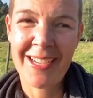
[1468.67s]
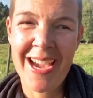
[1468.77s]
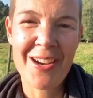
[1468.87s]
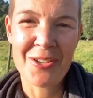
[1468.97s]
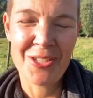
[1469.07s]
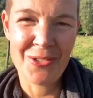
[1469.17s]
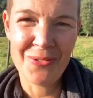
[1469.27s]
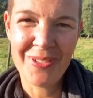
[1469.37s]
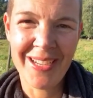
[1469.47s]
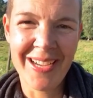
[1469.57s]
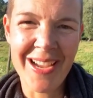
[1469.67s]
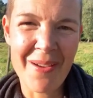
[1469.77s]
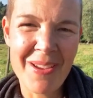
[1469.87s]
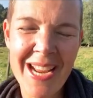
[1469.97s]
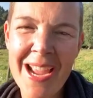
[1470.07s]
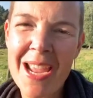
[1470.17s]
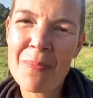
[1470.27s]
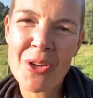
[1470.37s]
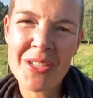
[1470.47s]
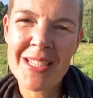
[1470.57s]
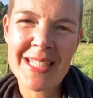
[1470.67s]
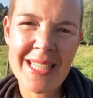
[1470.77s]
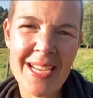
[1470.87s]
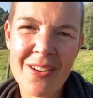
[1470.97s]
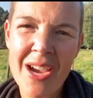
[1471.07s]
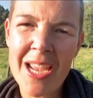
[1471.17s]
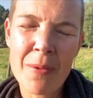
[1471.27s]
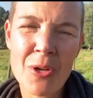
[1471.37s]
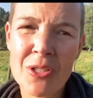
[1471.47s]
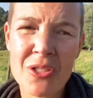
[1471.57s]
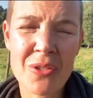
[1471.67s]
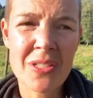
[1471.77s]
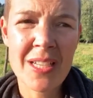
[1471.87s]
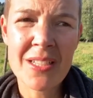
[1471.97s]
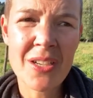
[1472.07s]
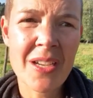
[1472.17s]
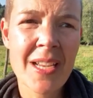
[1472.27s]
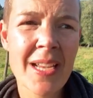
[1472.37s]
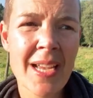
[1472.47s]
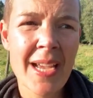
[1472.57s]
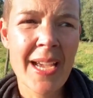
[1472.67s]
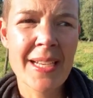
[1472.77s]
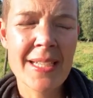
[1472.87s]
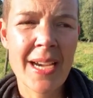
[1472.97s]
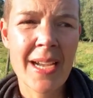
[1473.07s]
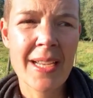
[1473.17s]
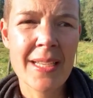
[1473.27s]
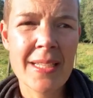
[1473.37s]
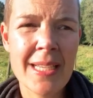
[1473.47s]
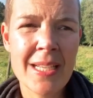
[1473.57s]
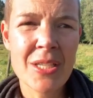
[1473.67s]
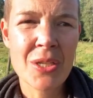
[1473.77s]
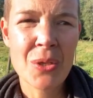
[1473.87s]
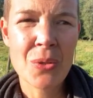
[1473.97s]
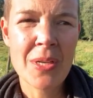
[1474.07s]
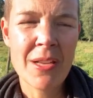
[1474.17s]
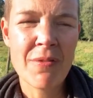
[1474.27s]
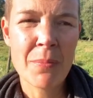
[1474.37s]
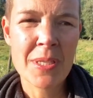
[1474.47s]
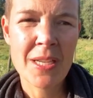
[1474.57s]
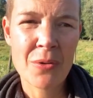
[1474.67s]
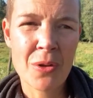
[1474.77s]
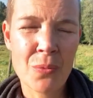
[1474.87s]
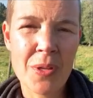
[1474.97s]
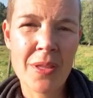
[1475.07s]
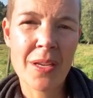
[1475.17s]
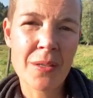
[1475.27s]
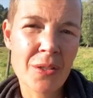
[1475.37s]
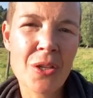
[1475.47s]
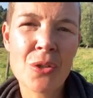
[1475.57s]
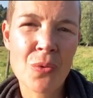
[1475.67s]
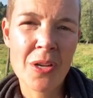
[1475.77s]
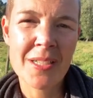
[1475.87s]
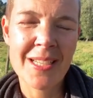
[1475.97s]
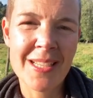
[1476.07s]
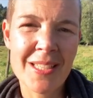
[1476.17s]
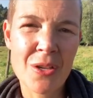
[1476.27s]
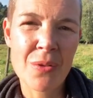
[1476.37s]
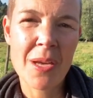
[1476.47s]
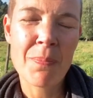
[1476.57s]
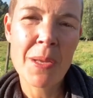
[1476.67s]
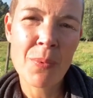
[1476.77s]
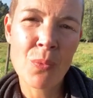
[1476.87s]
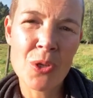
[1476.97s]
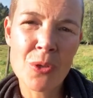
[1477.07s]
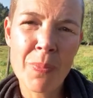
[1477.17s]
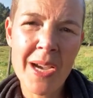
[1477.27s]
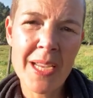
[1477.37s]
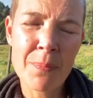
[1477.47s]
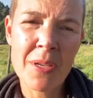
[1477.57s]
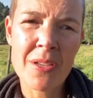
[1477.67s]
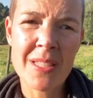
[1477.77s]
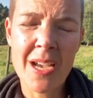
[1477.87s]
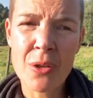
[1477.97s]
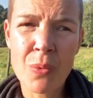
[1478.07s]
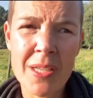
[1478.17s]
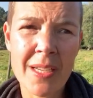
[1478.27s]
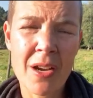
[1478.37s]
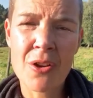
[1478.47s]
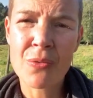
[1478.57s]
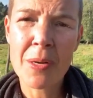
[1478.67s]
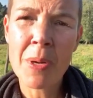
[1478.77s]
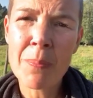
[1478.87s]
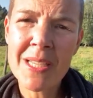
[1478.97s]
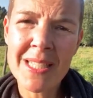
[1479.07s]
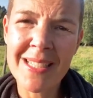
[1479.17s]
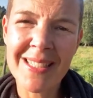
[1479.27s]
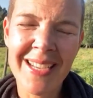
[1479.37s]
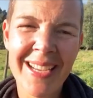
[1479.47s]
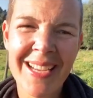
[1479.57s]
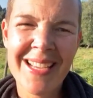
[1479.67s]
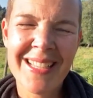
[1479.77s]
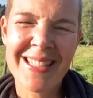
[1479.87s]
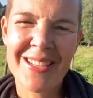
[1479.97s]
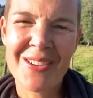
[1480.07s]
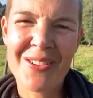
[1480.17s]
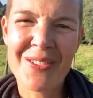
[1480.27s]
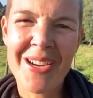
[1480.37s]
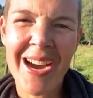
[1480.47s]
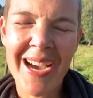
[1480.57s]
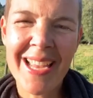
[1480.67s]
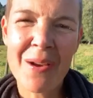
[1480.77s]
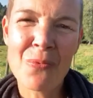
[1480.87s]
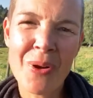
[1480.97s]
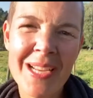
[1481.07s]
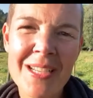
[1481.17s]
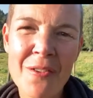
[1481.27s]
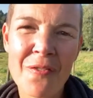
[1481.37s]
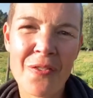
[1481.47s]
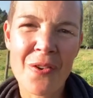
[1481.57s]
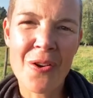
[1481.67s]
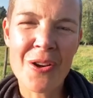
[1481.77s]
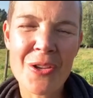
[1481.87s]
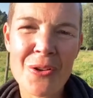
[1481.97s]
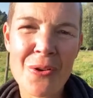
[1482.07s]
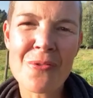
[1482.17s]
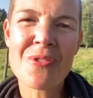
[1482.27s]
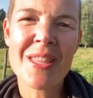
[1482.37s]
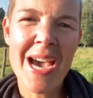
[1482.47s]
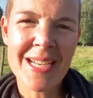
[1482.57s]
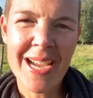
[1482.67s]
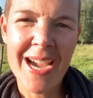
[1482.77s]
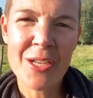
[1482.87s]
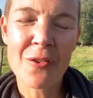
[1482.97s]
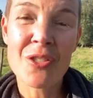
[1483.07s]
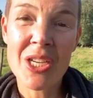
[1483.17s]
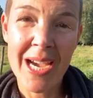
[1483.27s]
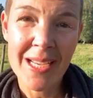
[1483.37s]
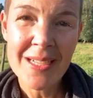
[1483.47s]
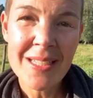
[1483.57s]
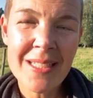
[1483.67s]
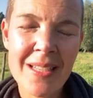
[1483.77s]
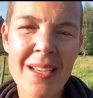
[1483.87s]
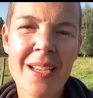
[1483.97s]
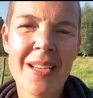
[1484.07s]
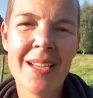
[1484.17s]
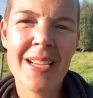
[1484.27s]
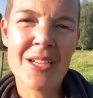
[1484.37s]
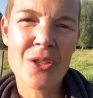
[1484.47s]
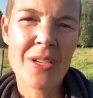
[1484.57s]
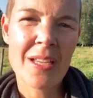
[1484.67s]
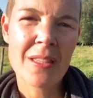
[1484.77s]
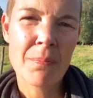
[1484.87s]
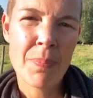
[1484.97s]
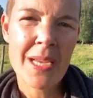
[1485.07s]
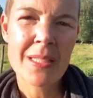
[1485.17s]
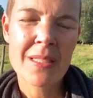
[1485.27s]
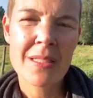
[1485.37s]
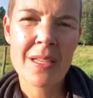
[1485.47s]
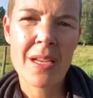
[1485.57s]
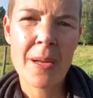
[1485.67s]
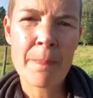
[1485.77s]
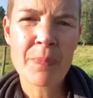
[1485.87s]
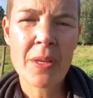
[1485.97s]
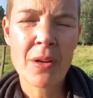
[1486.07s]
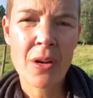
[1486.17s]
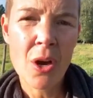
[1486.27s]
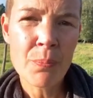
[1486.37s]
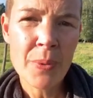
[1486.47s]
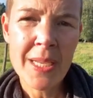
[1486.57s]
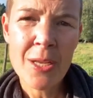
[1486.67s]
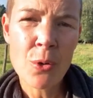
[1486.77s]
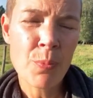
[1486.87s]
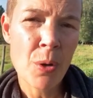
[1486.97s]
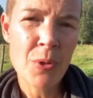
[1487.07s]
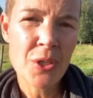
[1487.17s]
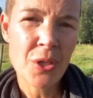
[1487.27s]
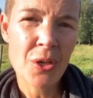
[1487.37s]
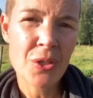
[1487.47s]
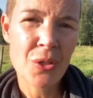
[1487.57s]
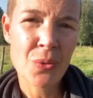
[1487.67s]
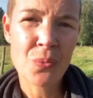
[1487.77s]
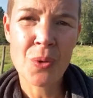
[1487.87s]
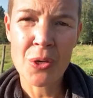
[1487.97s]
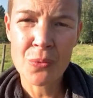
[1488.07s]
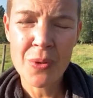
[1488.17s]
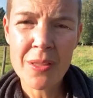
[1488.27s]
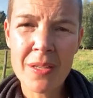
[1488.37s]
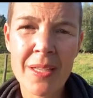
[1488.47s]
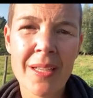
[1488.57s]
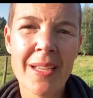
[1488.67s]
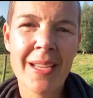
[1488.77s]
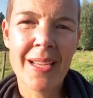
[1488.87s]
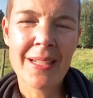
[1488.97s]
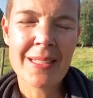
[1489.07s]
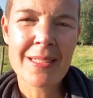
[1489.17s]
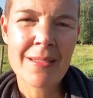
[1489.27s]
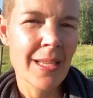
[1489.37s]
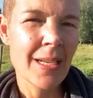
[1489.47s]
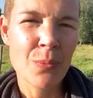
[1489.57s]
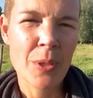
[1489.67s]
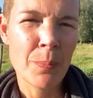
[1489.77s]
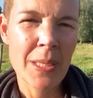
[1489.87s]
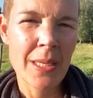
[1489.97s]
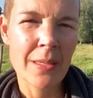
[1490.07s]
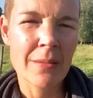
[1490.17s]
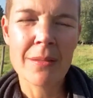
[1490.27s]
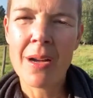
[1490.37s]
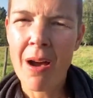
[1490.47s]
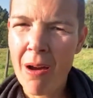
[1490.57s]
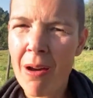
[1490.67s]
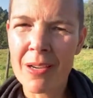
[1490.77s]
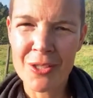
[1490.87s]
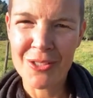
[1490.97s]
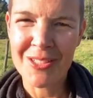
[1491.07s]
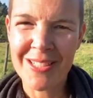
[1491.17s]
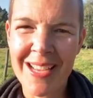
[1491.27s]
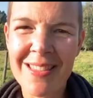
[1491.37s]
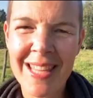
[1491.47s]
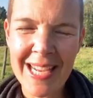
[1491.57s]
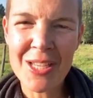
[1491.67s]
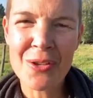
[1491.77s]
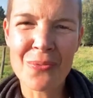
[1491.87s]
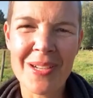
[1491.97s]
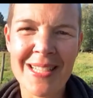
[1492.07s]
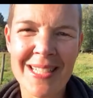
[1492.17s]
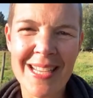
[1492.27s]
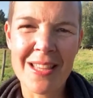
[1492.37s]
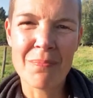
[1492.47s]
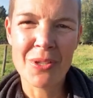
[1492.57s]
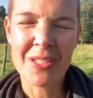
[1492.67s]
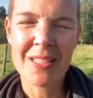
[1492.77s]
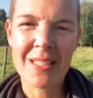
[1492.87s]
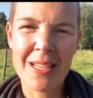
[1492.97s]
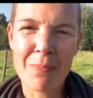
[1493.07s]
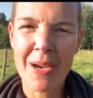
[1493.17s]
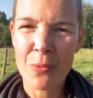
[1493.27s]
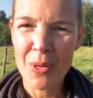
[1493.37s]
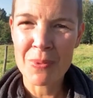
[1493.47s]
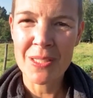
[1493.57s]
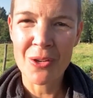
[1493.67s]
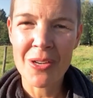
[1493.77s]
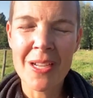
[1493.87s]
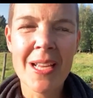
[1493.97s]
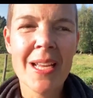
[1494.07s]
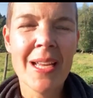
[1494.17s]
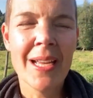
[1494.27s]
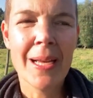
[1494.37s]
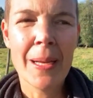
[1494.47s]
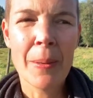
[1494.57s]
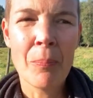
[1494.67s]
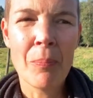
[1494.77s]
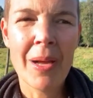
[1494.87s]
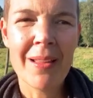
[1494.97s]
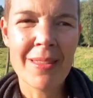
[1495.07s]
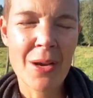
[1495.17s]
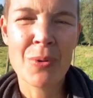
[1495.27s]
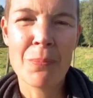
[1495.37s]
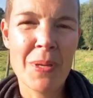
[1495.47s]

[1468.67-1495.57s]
cannot do. I mean, I am not a designer, I am not a translator, and I need to leave the material with a good quality so that people want to buy it, because otherwise I can't run my business. So I am waiting for, you know, that kind of chance to get the best company or publisher to work with, and then it will be all good, and then you will see the books in my web store, and that will